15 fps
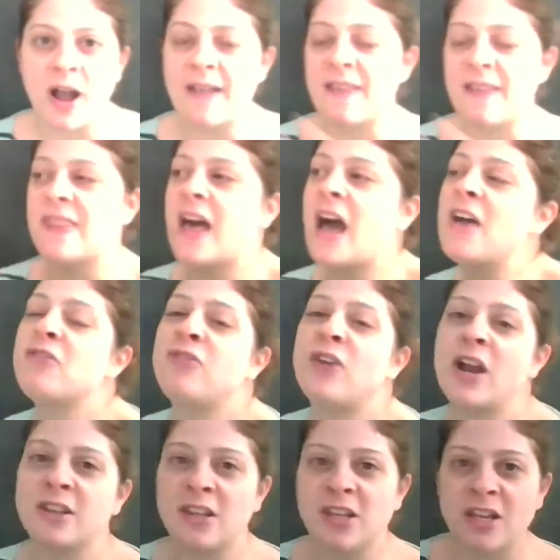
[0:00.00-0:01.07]
and that
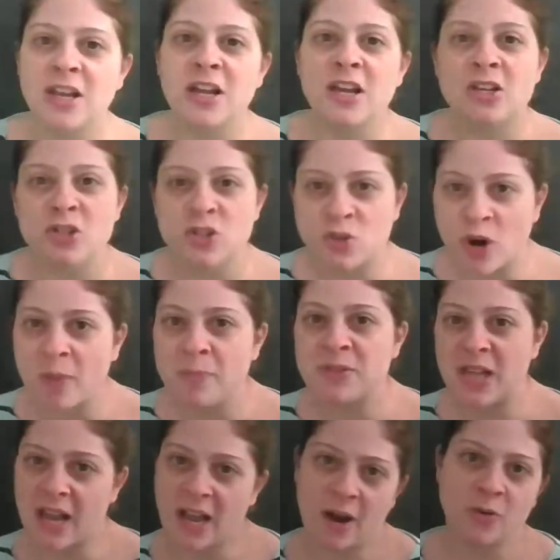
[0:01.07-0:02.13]
finally drops
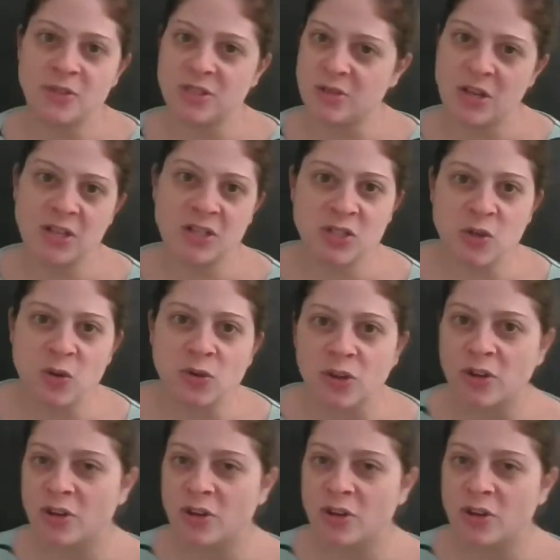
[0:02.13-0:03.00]
out and is no longer